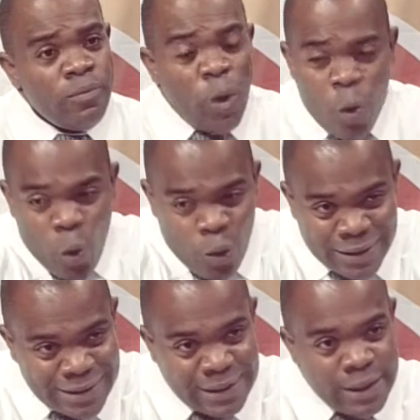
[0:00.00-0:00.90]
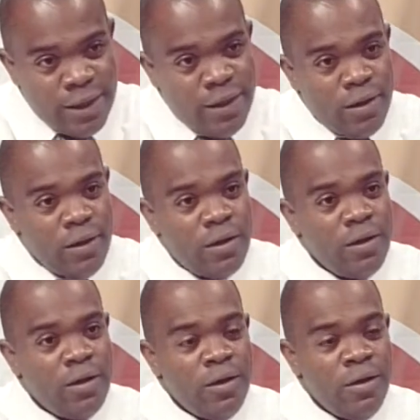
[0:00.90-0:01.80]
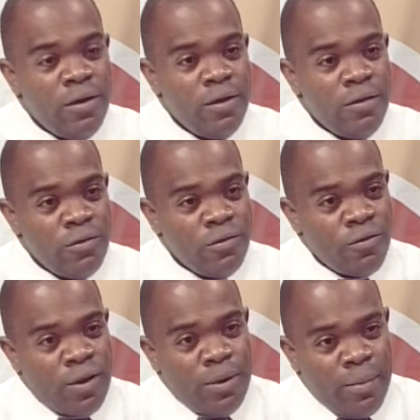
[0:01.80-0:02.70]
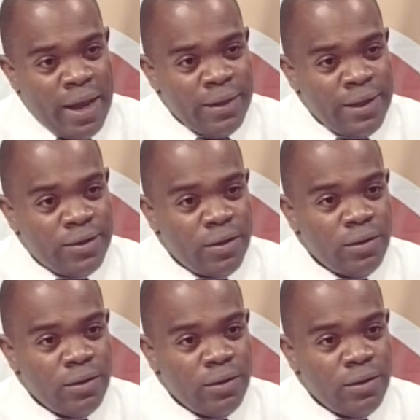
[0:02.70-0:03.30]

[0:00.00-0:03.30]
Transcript: The whole city run on biodiesel.